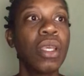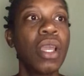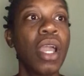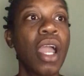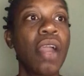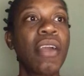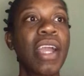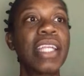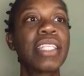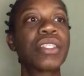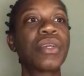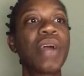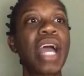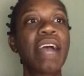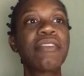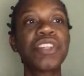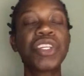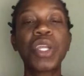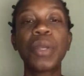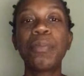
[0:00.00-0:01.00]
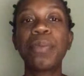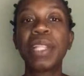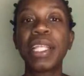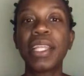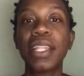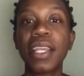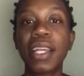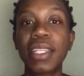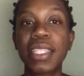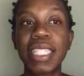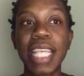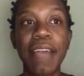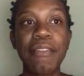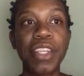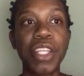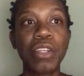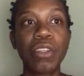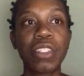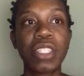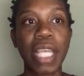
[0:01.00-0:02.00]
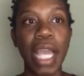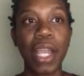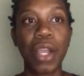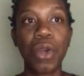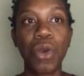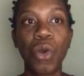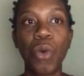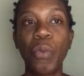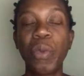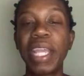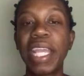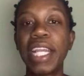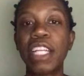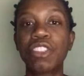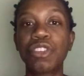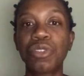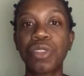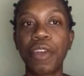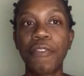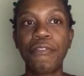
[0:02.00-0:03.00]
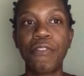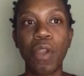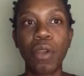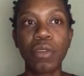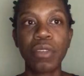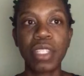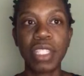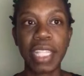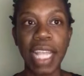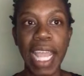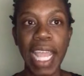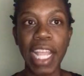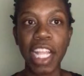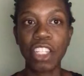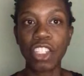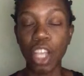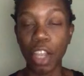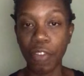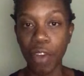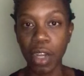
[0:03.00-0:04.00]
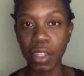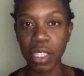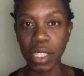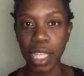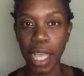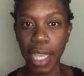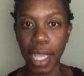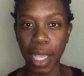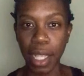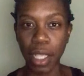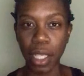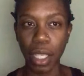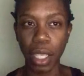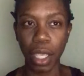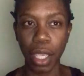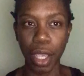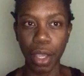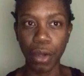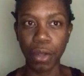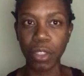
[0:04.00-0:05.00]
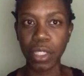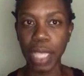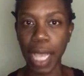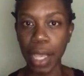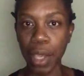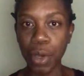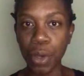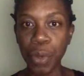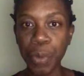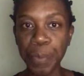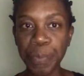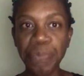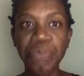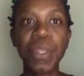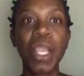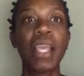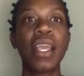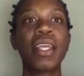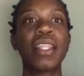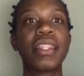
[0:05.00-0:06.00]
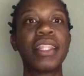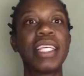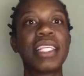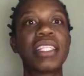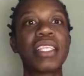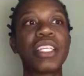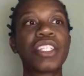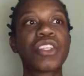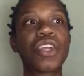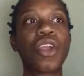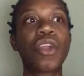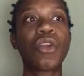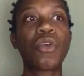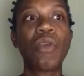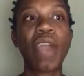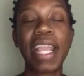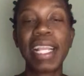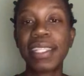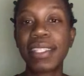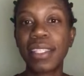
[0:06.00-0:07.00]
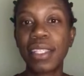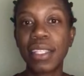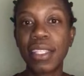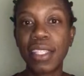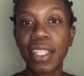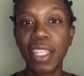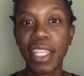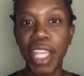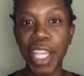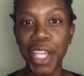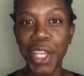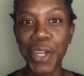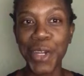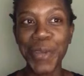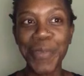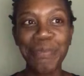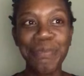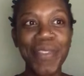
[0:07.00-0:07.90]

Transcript: All right, so after completing a 7-year cycle, we enter the first stage of our 2nd year cycle. This is our crisis year.